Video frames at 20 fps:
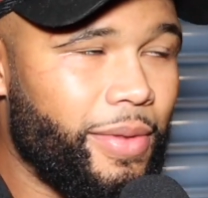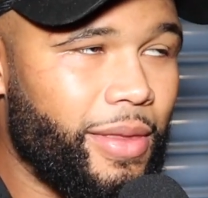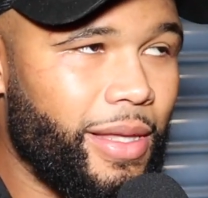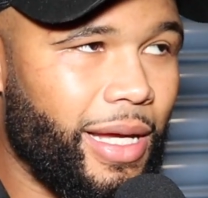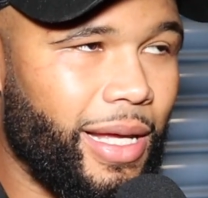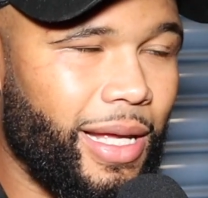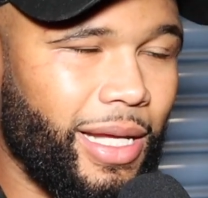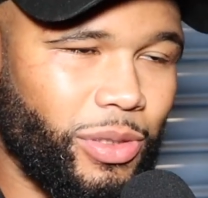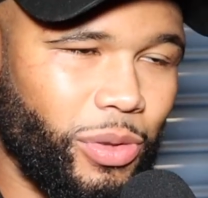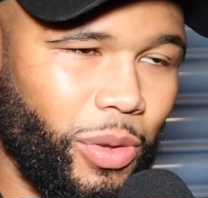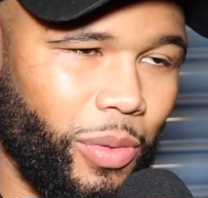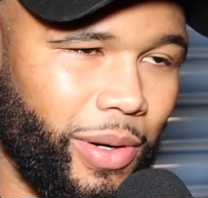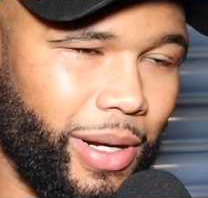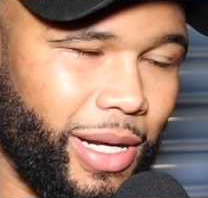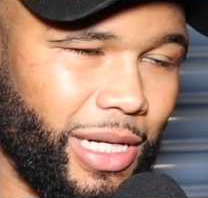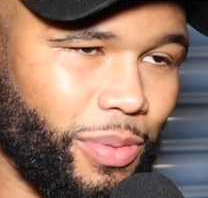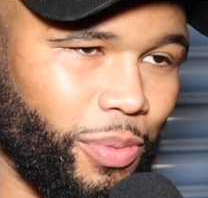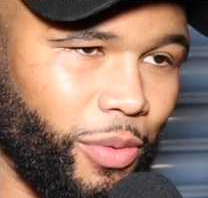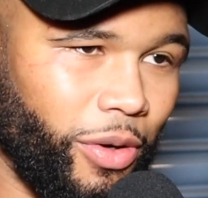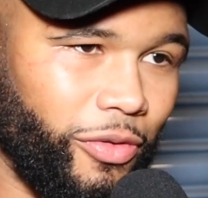That's what we're in
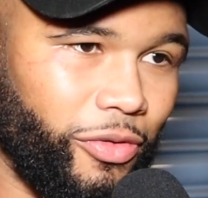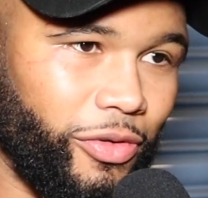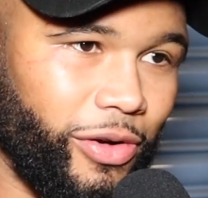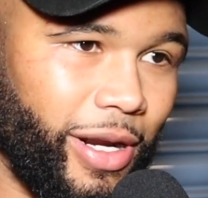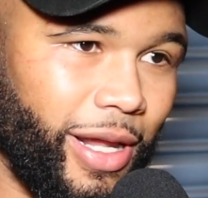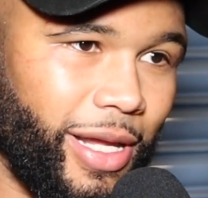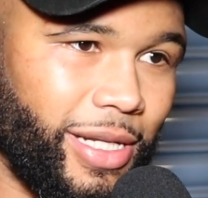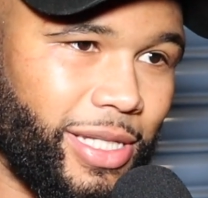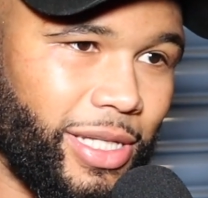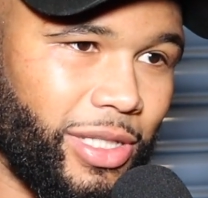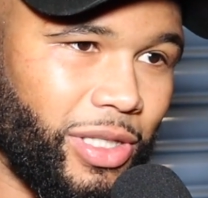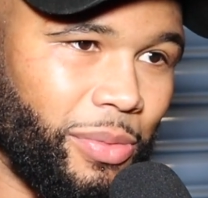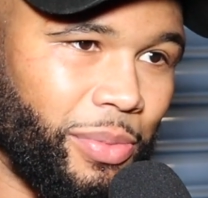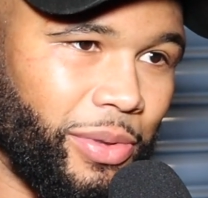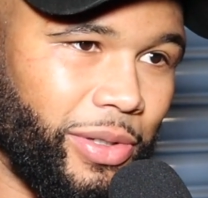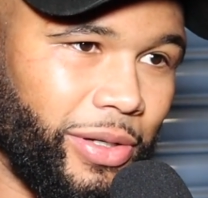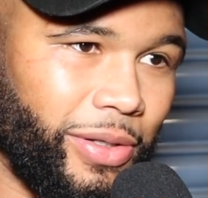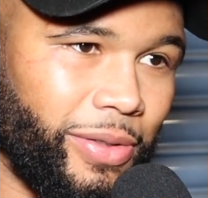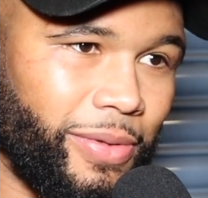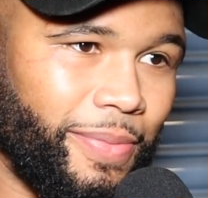this sport for, isn't it? It's the
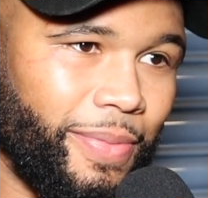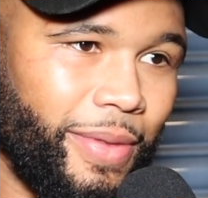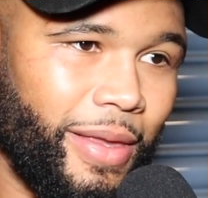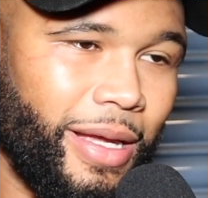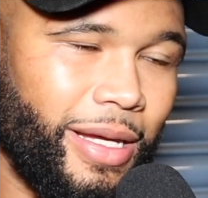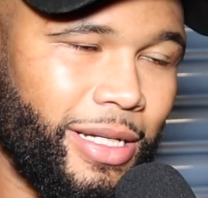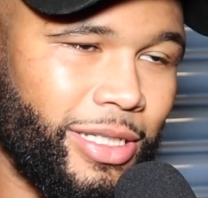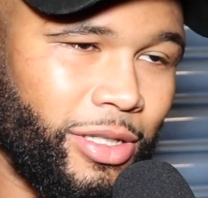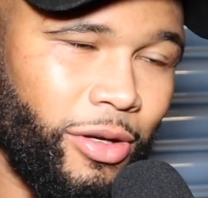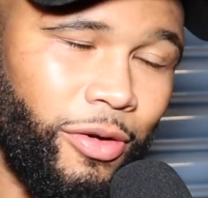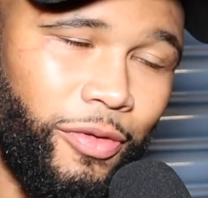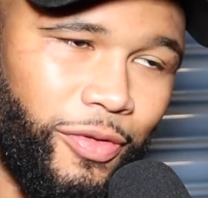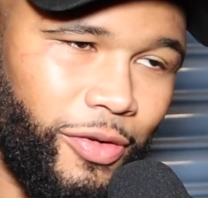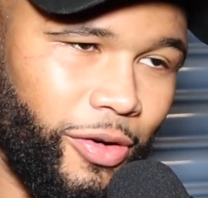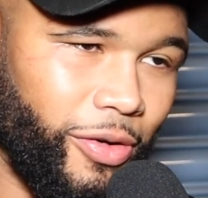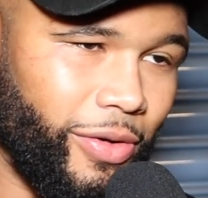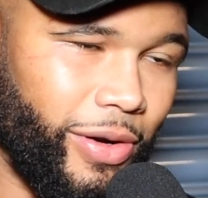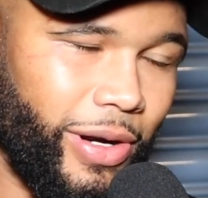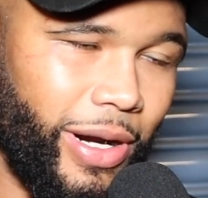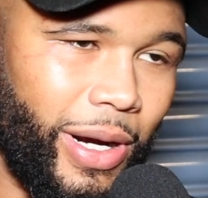W. Still
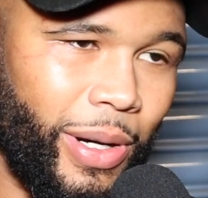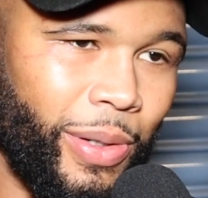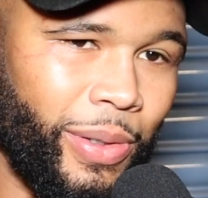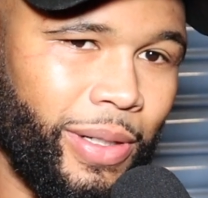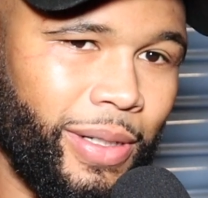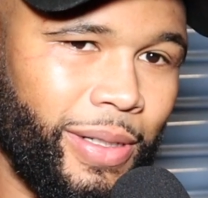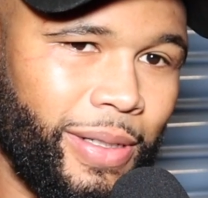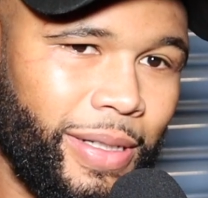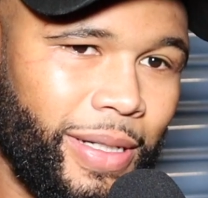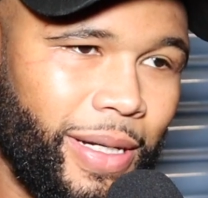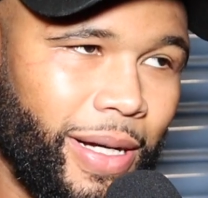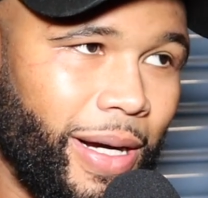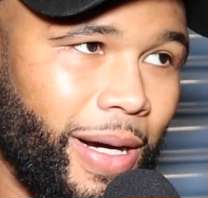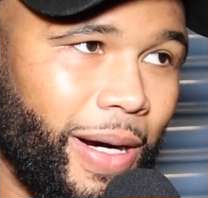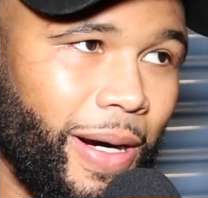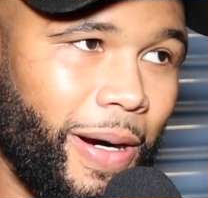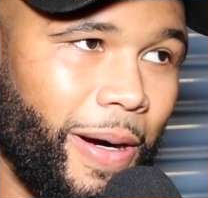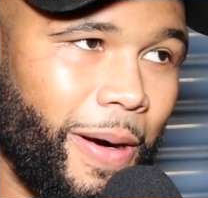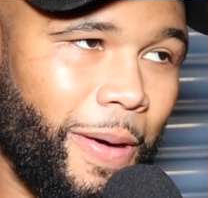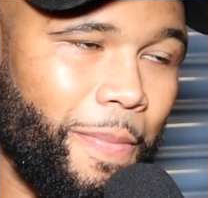
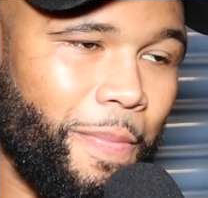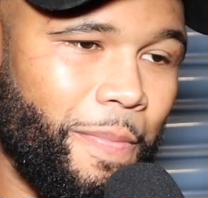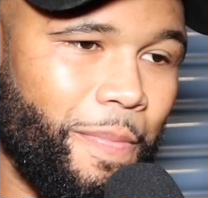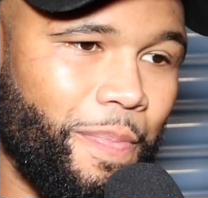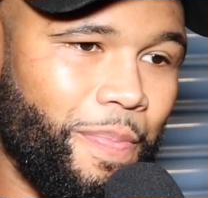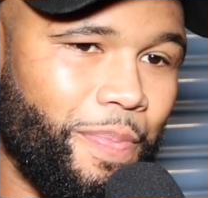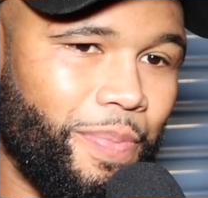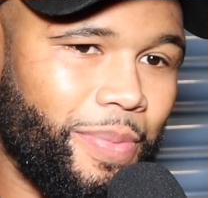4-0.